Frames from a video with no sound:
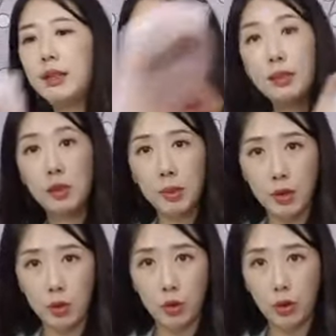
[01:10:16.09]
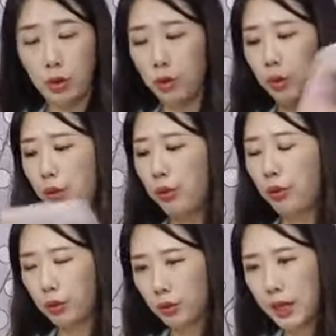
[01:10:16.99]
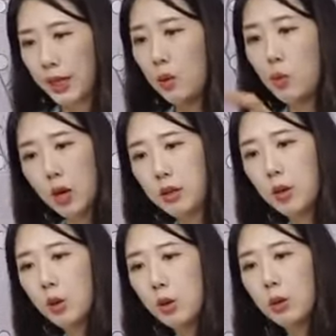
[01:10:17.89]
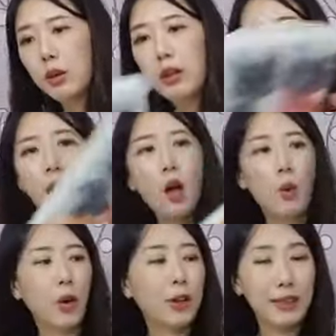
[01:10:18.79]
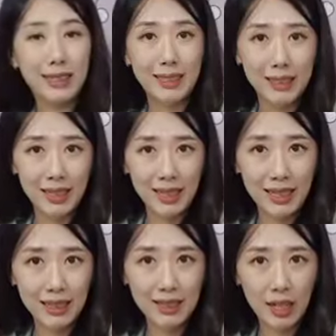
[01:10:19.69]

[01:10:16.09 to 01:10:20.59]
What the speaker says: These divide into 2, 3, 1 whole, or the 6.